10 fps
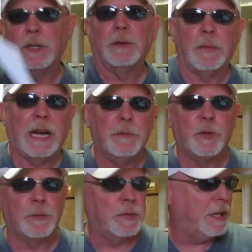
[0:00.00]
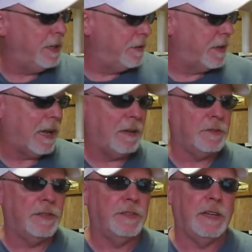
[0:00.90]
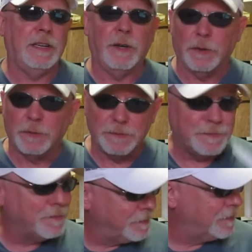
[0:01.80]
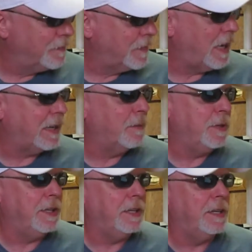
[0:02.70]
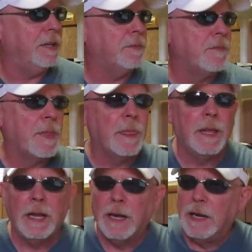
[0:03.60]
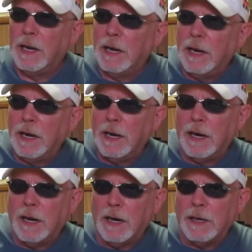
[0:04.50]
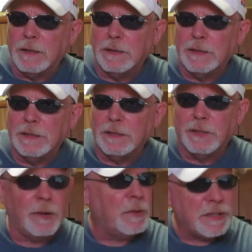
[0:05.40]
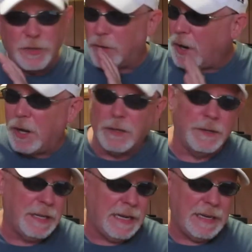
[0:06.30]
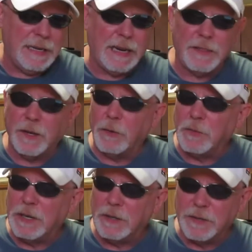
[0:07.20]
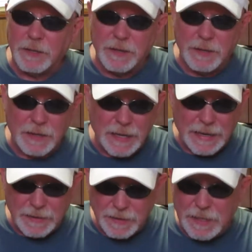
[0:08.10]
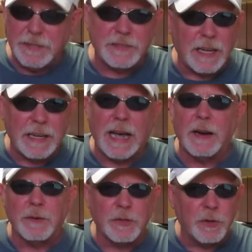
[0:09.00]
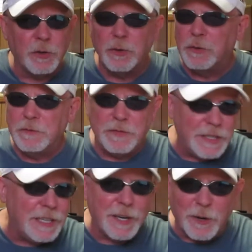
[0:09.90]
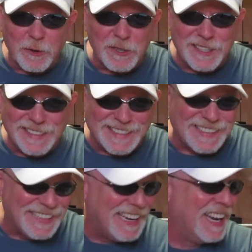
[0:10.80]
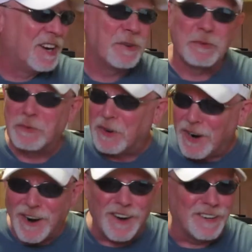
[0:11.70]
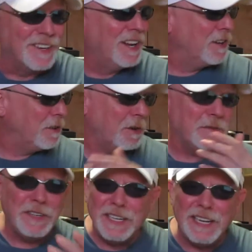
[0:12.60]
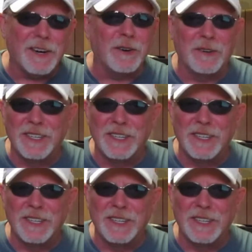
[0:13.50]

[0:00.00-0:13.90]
going to buy more blades now since I know I could be an idiot. So I went through all of that, and I thought, well, at least I got cool video. Wrong, no video.